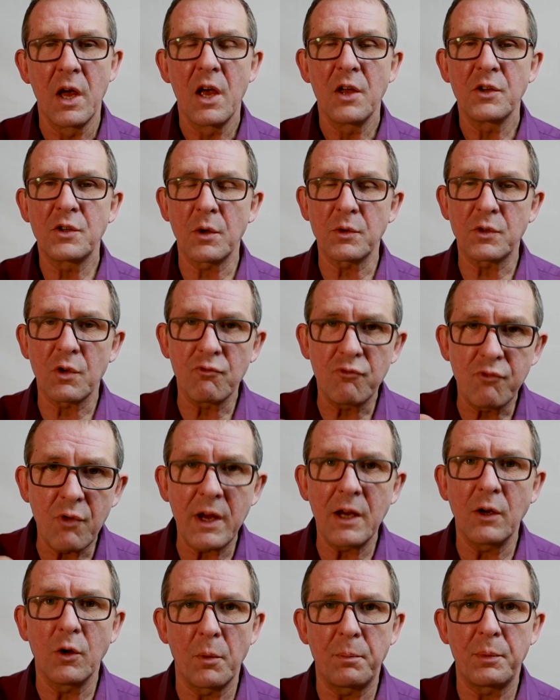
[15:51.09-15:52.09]
So it's a
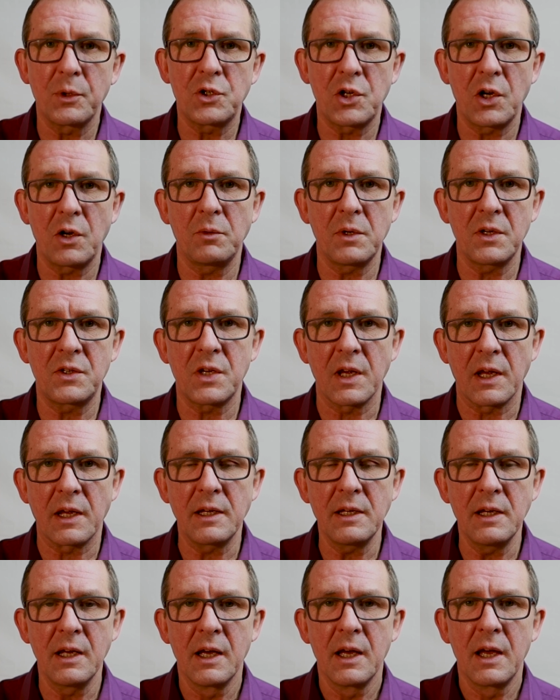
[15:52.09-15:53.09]
real
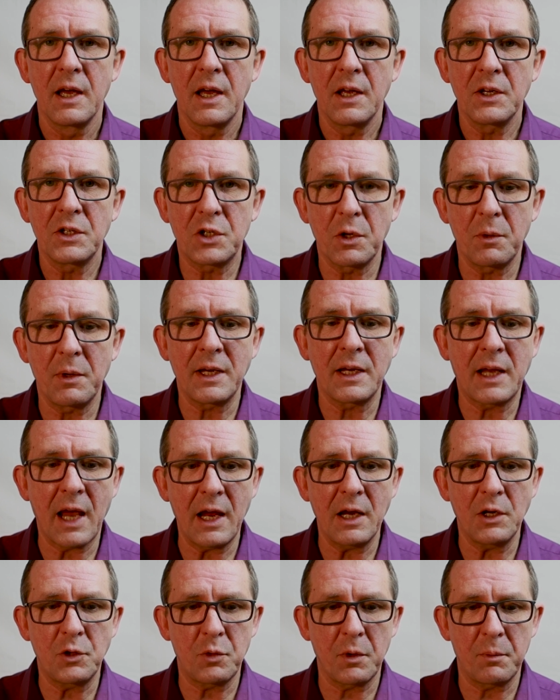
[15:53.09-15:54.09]
opportunity to
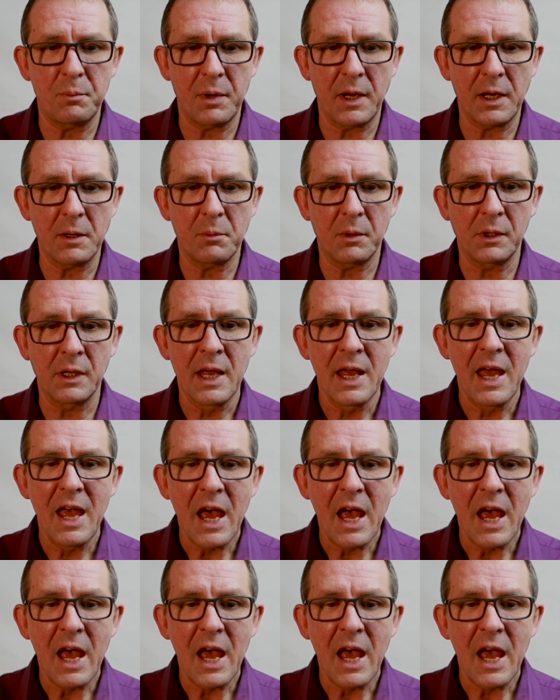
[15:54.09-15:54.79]
engage with people.